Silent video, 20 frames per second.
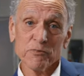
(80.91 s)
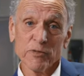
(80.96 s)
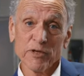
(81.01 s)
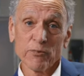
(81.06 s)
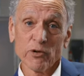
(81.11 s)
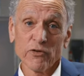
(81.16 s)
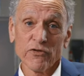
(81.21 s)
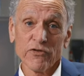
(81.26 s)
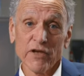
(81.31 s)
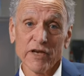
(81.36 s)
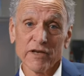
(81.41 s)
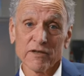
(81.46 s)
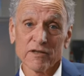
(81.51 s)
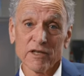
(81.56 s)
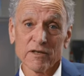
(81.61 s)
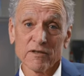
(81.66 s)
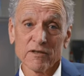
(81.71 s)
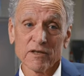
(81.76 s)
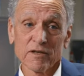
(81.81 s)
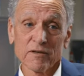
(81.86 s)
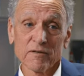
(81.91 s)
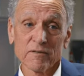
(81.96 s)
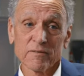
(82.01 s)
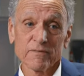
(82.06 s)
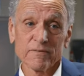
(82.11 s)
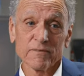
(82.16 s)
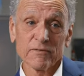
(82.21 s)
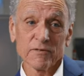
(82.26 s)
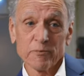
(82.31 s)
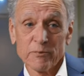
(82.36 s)
People think that the
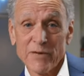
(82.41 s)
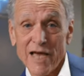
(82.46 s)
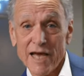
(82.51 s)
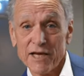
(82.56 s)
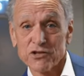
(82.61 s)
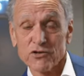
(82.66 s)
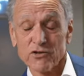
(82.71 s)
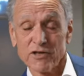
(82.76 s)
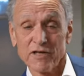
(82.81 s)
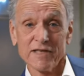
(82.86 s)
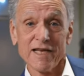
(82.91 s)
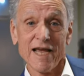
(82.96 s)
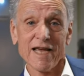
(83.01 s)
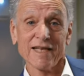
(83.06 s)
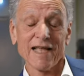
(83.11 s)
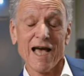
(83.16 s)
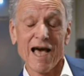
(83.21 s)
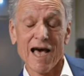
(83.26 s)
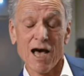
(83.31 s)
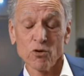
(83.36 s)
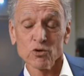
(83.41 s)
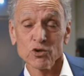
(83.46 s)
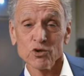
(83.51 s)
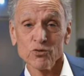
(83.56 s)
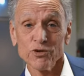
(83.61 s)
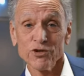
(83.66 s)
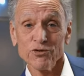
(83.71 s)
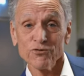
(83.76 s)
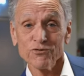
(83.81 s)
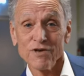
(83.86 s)
bank's going to take the house
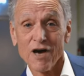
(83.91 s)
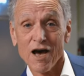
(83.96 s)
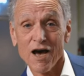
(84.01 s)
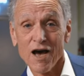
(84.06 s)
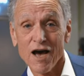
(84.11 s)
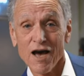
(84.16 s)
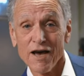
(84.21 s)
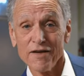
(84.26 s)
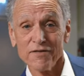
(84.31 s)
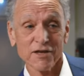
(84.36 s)
when you die,